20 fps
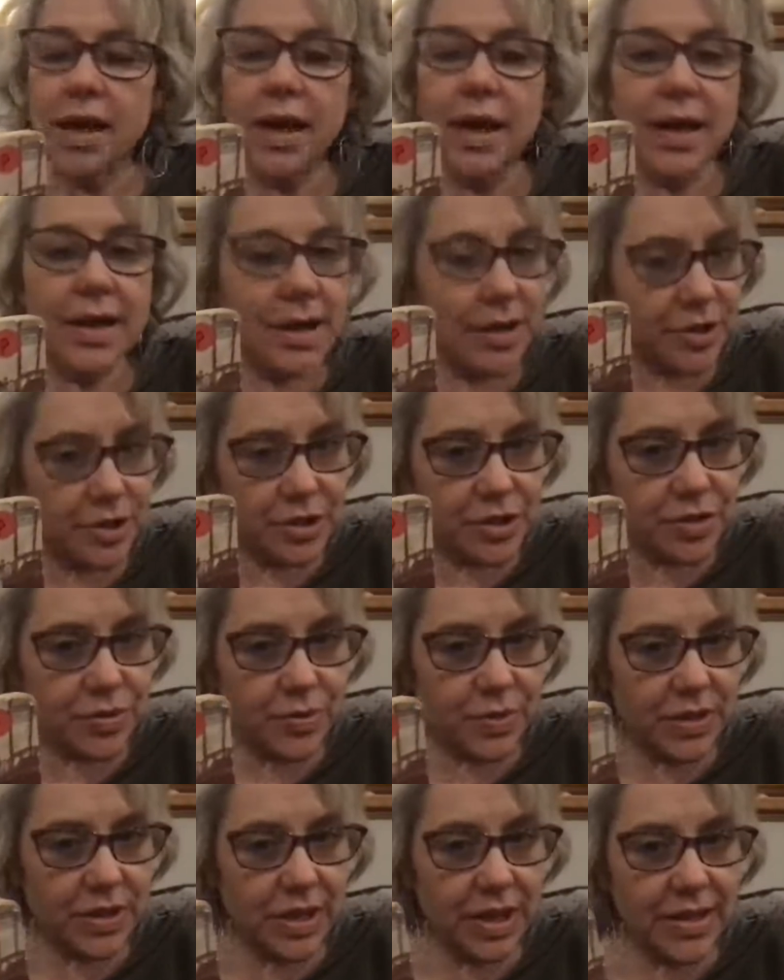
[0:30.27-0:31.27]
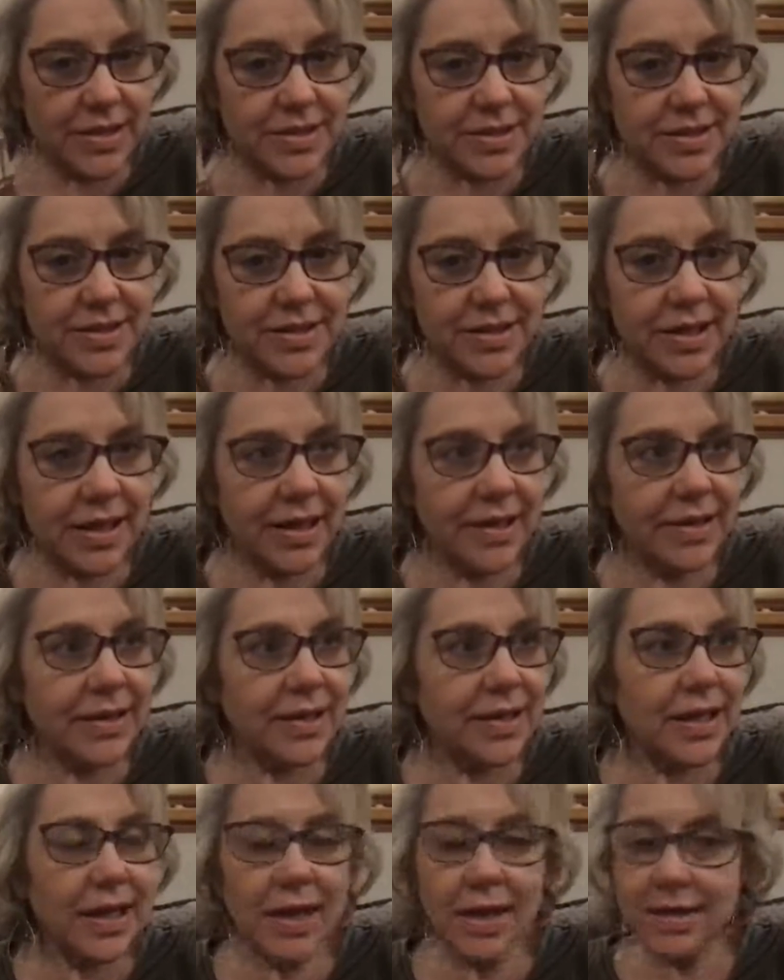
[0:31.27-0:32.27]
and I just realized tonight
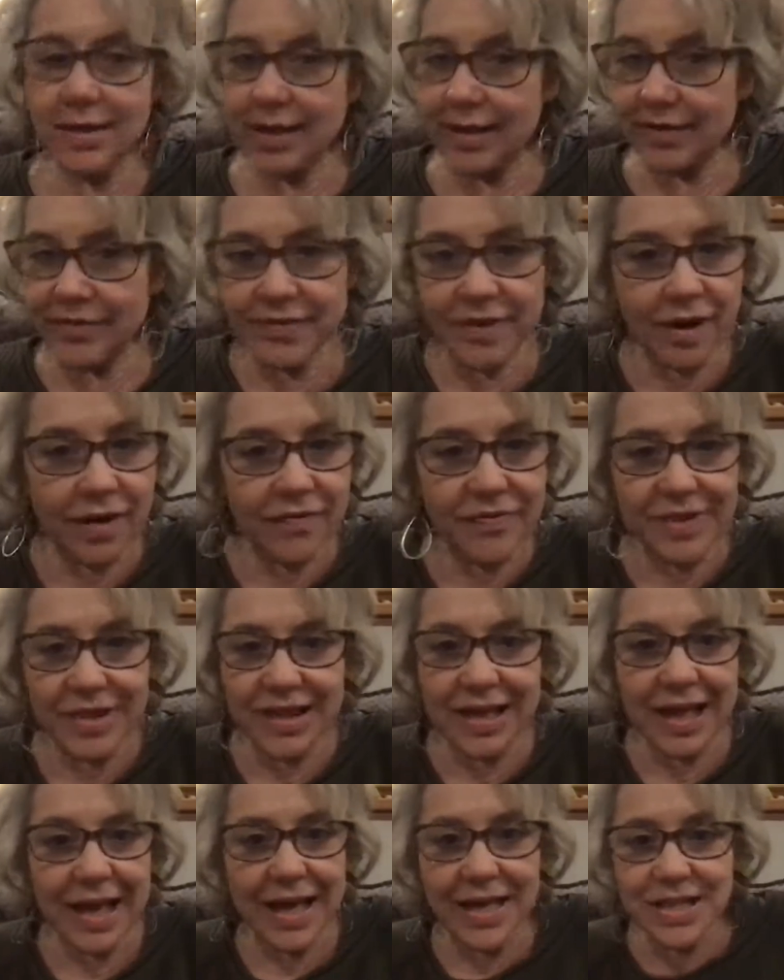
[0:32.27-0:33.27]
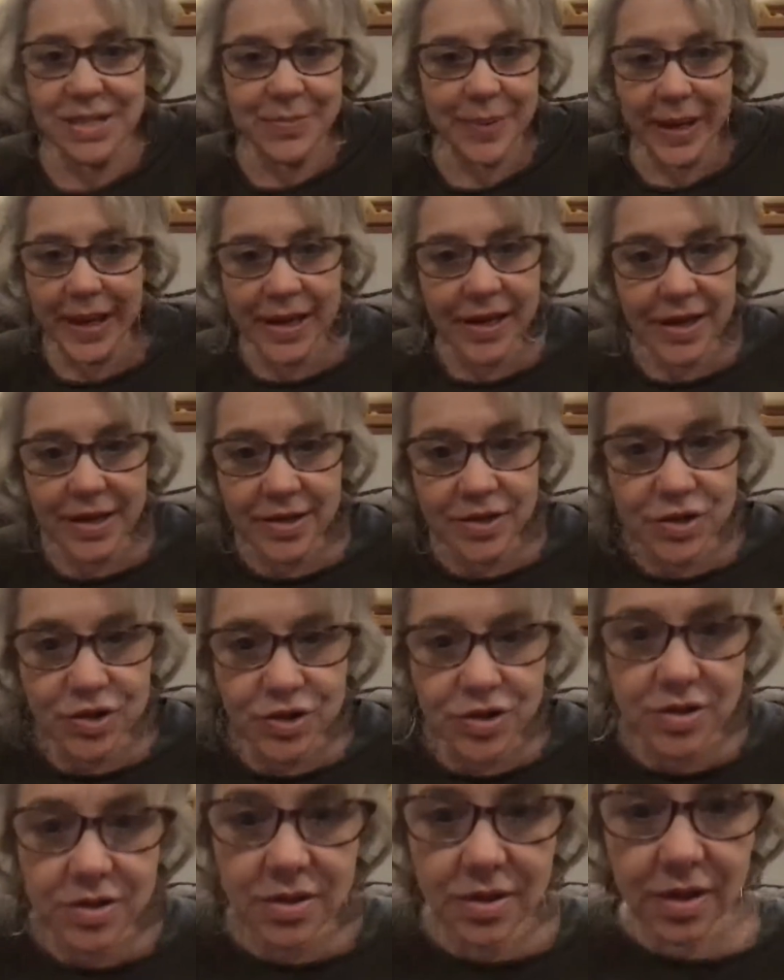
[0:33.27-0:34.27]
that I left off the last
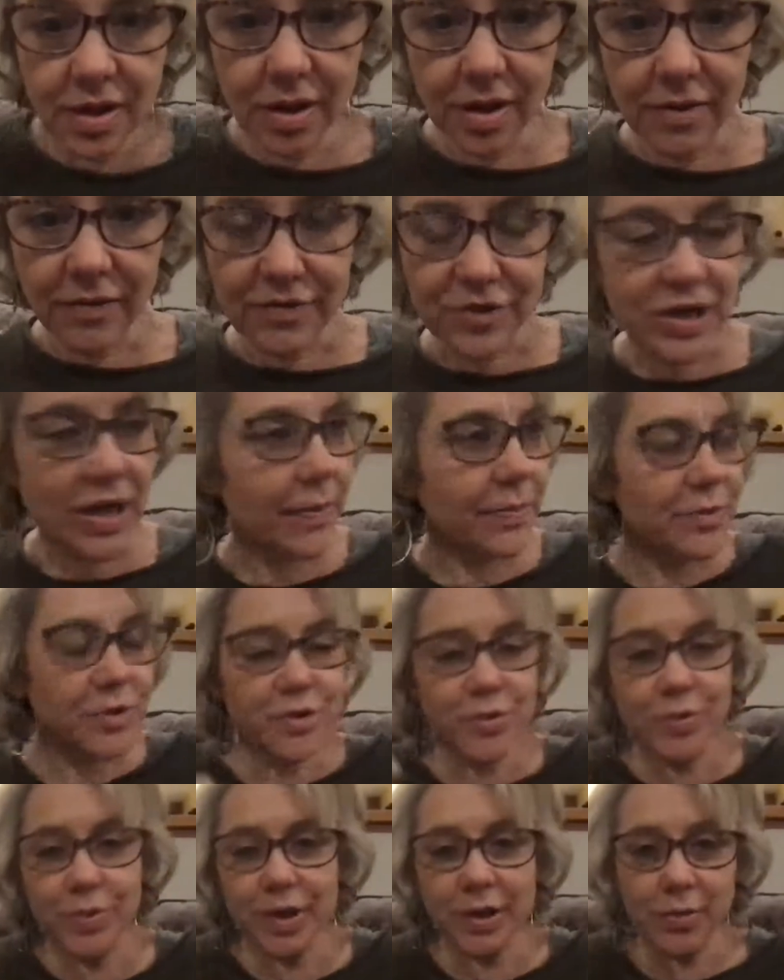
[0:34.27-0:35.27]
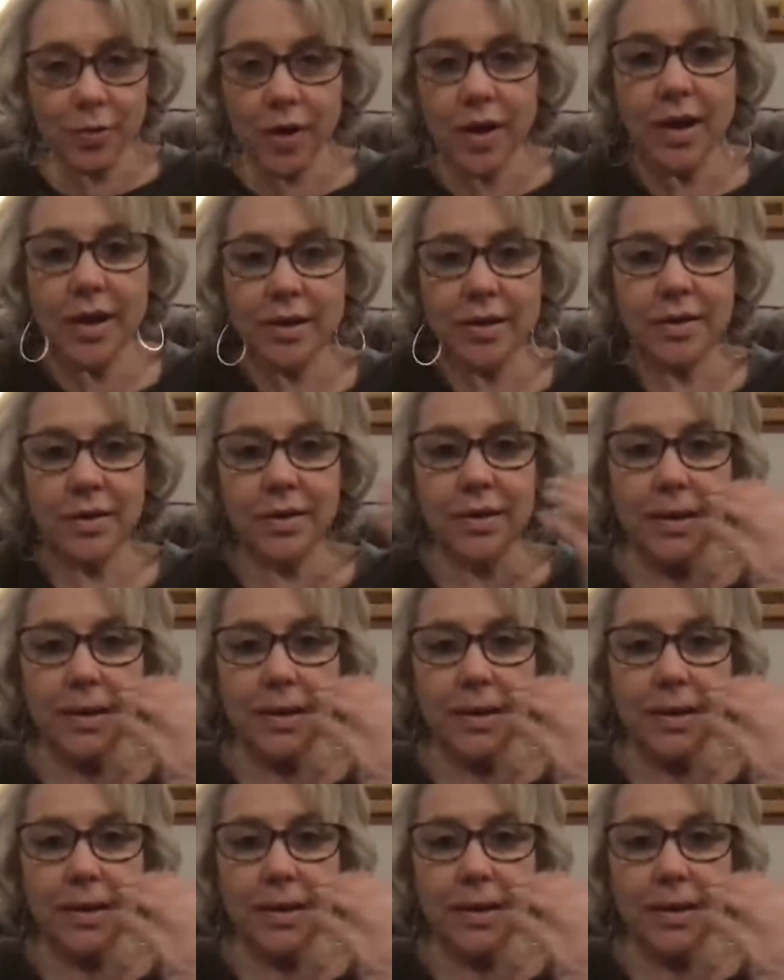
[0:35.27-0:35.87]
page of chapter 21.